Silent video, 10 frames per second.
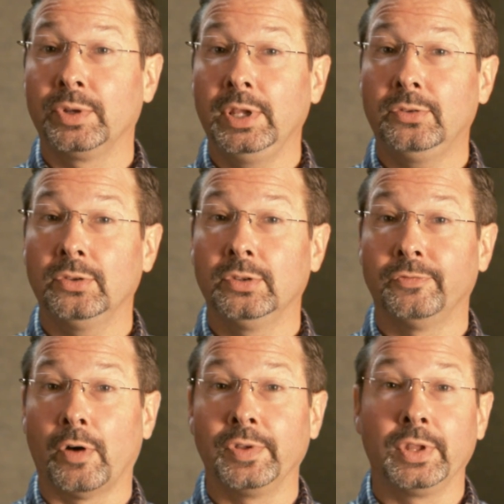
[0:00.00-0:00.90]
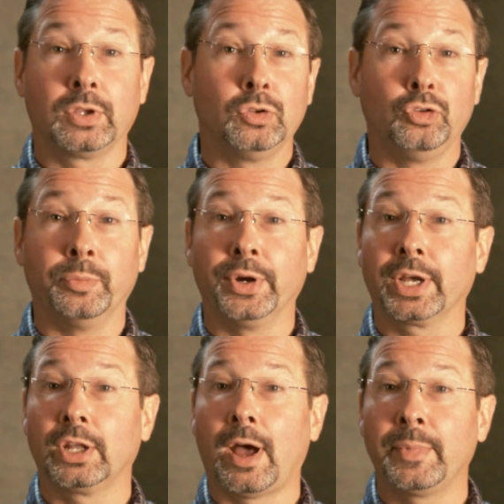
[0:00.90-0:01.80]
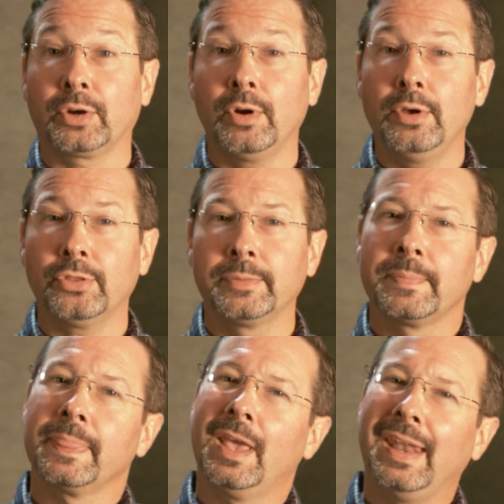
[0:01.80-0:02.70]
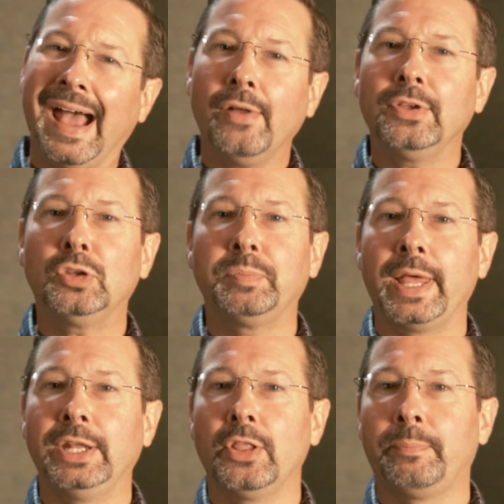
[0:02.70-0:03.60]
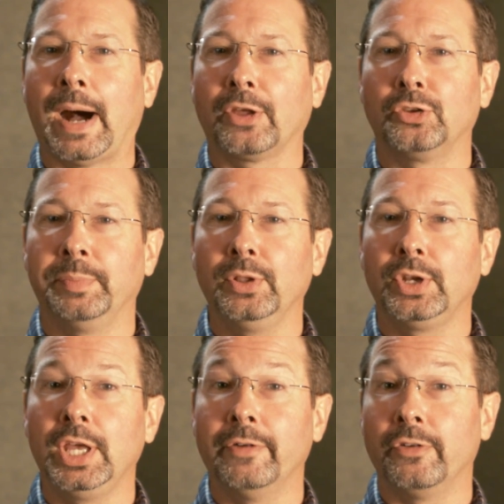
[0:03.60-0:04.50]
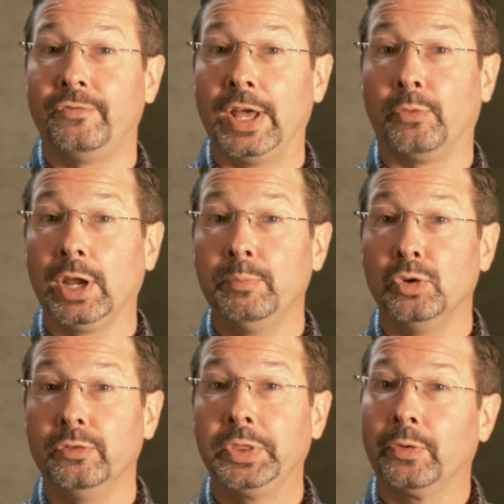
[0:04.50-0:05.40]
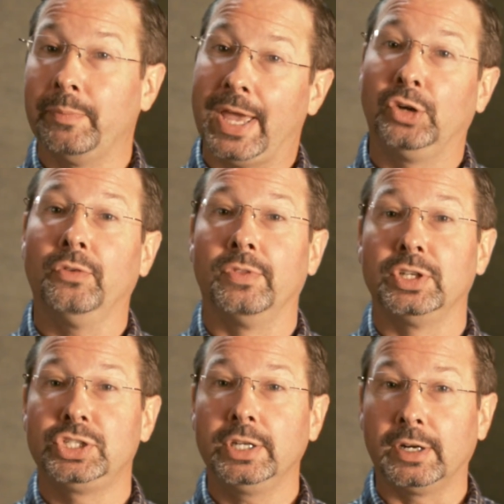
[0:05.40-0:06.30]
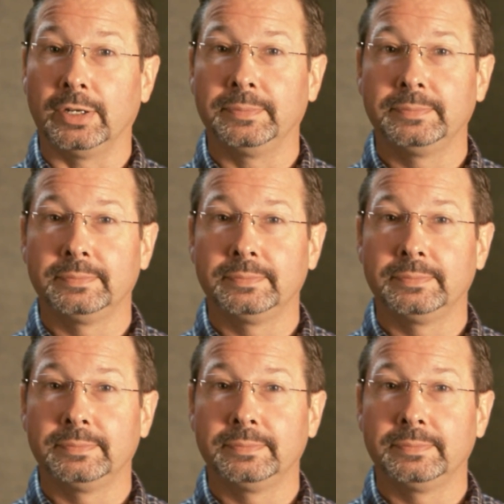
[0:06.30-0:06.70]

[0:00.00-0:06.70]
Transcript: releases involving the consumer and economic growth, and how these play into the possibility of a Fed rate move in the remainder of this year.